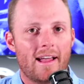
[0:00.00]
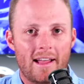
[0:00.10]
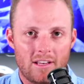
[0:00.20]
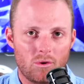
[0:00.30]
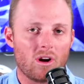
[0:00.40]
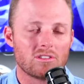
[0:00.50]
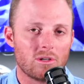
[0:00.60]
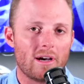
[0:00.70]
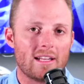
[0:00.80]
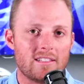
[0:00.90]
And you
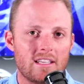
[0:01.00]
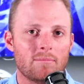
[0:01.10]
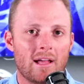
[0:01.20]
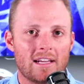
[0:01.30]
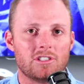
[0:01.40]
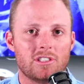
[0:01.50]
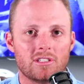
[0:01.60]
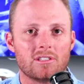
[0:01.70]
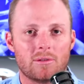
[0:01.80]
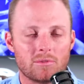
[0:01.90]
also had a team last
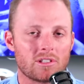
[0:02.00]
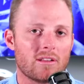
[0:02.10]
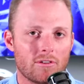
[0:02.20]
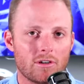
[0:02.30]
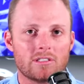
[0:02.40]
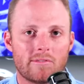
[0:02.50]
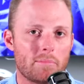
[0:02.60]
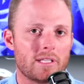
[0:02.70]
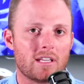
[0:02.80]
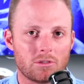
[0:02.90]
year that was on the verge of a
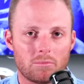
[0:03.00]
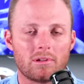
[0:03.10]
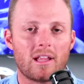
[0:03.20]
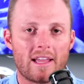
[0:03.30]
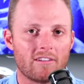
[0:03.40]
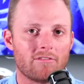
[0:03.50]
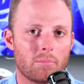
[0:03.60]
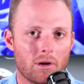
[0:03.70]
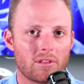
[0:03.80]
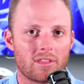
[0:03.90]
potential playoff
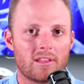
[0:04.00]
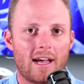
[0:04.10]
berth